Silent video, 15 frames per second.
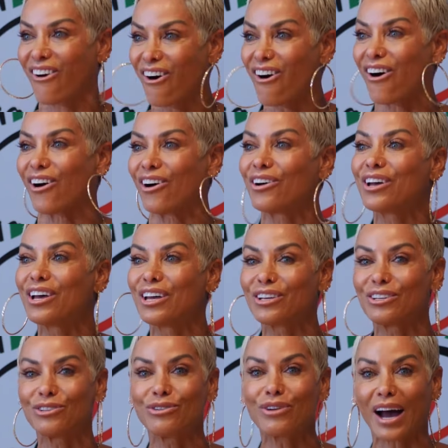all.
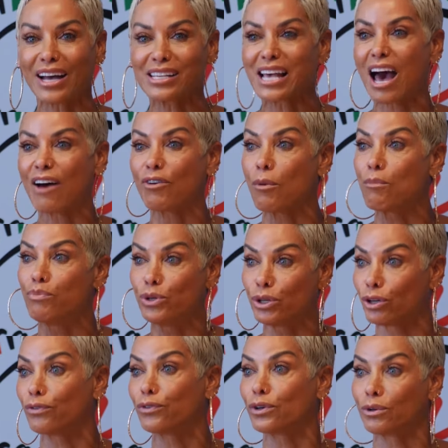You guys have a
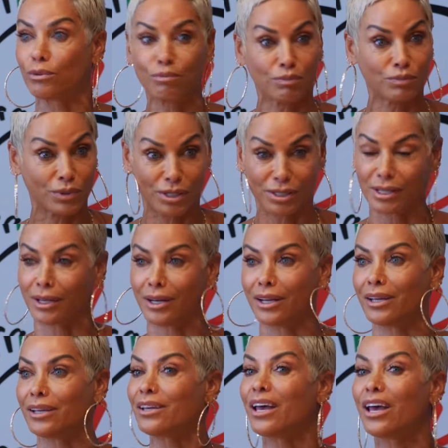beautiful
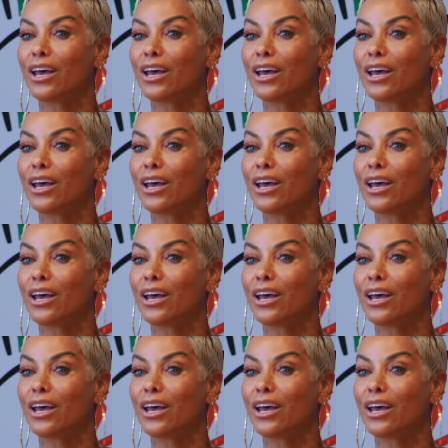city.